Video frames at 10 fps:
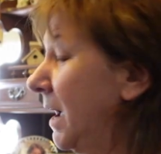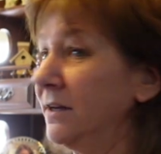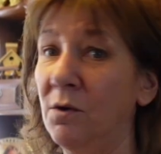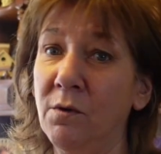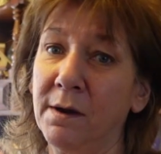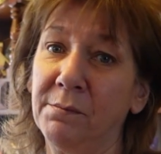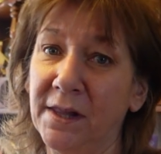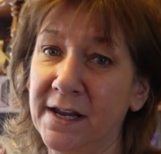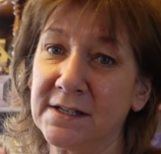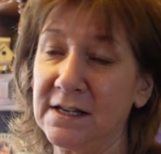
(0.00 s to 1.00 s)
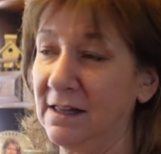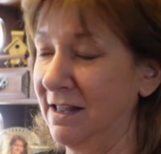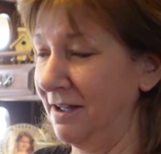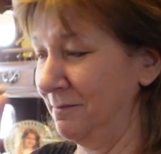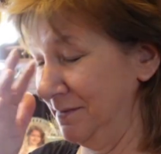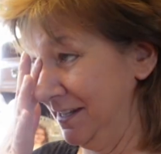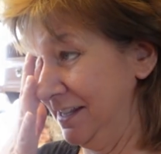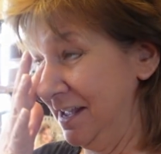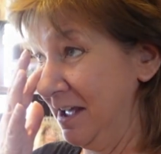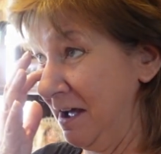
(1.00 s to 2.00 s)
I know where I'm planting
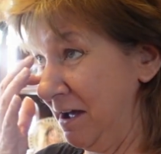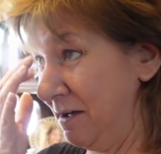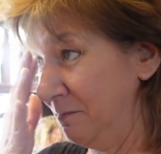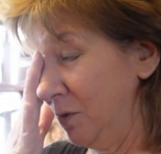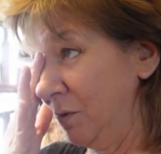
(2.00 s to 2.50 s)
them